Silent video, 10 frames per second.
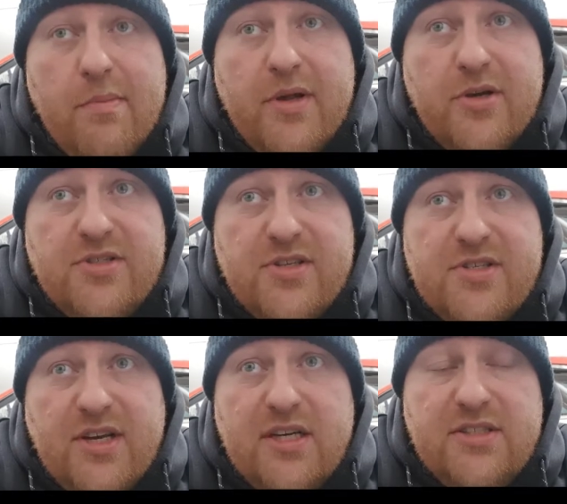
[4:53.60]
because of
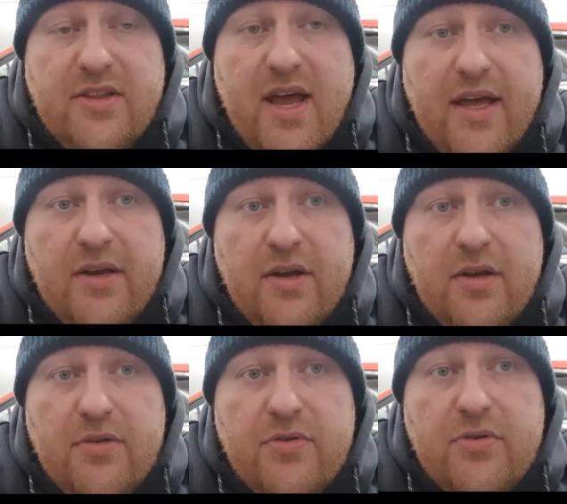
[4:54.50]
the size of the
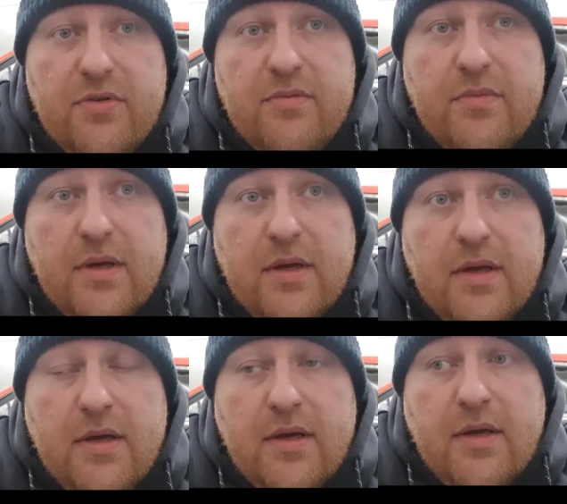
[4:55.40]
headers
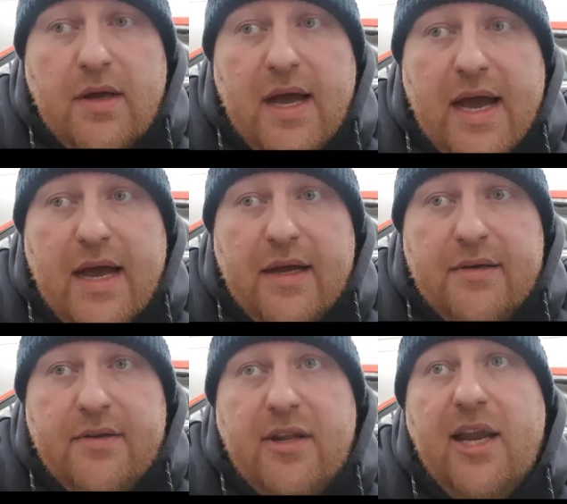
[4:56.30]

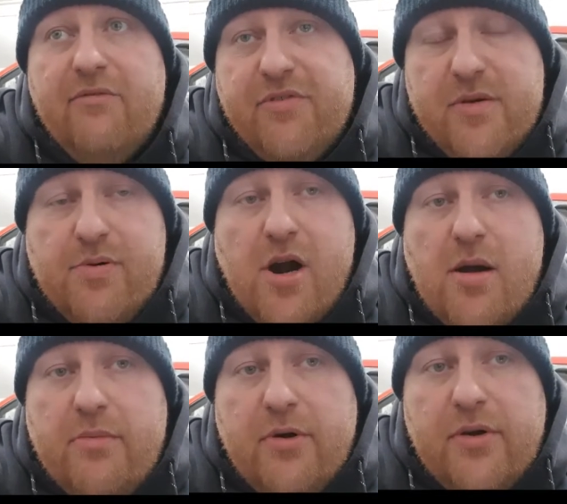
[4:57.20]
and the length of the
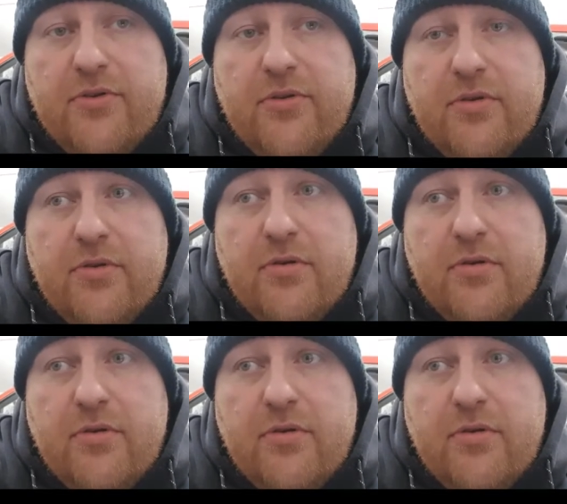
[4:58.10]
primaries.